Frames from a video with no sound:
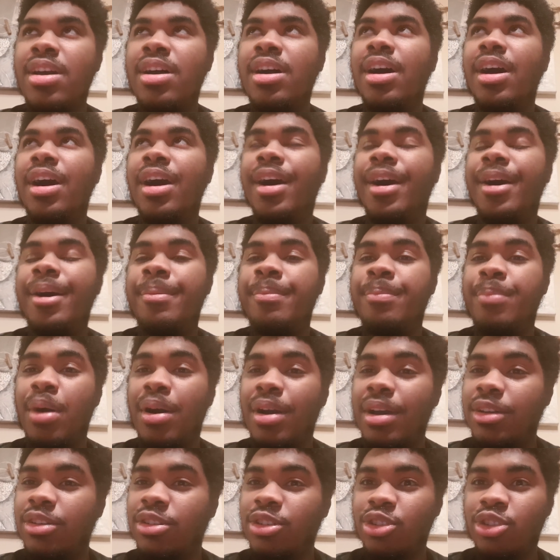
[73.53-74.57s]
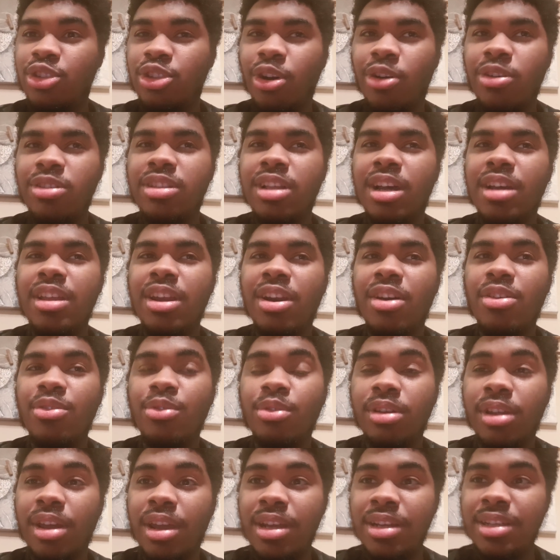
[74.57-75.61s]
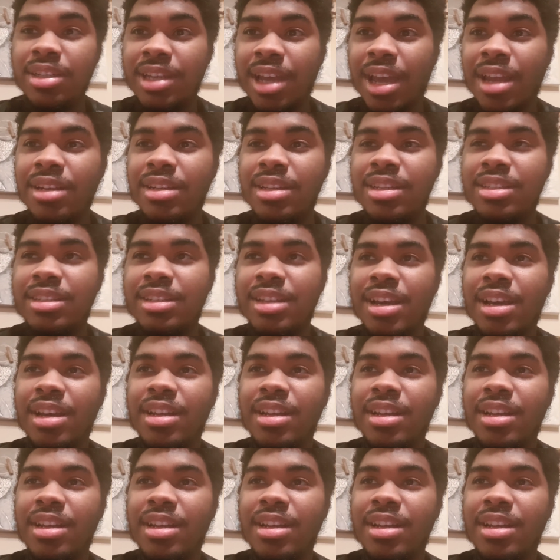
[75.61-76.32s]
But it just shows that, the intent is there.